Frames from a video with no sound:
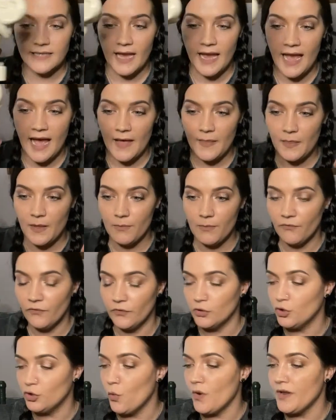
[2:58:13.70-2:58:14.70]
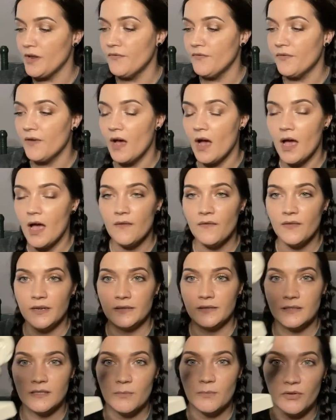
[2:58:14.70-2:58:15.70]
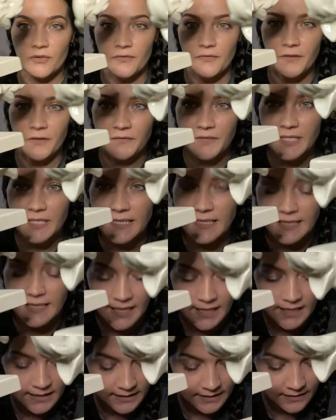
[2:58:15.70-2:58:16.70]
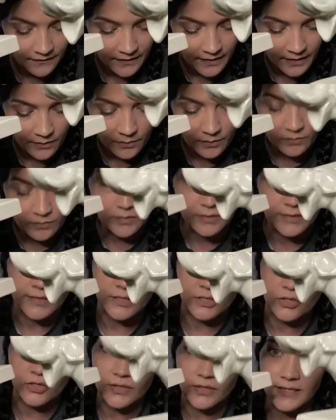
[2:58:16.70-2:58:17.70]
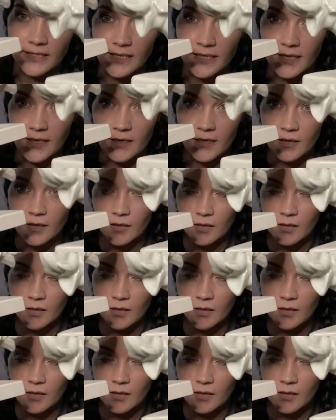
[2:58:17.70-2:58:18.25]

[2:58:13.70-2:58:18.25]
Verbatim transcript: I had them for 25 and it was number 56 if anyone was interested.